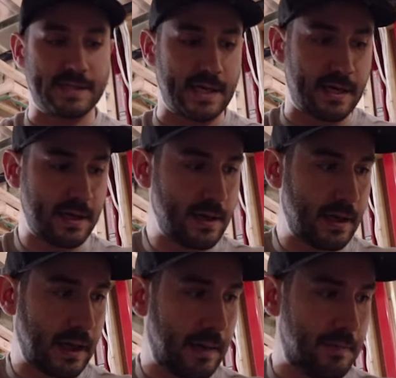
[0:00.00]
I said,
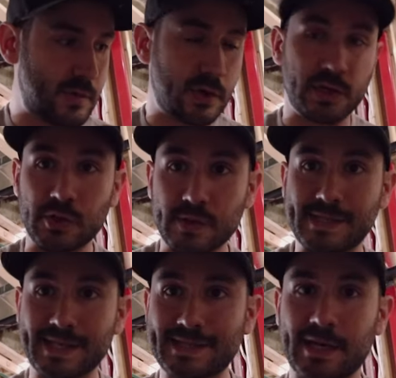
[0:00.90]
you can do
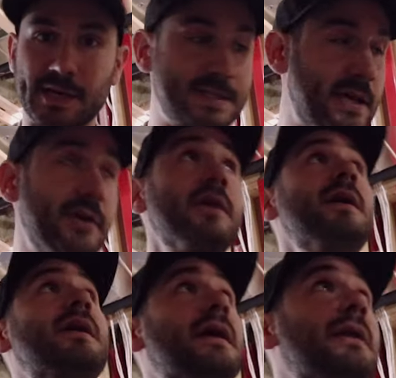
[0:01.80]
16 on center.
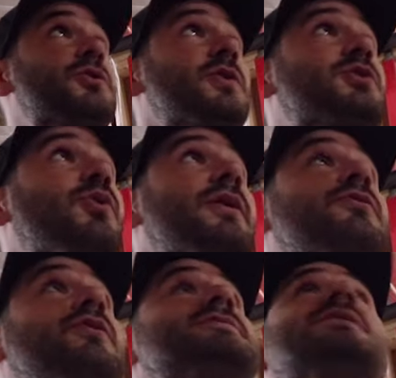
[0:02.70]
I'm doing 24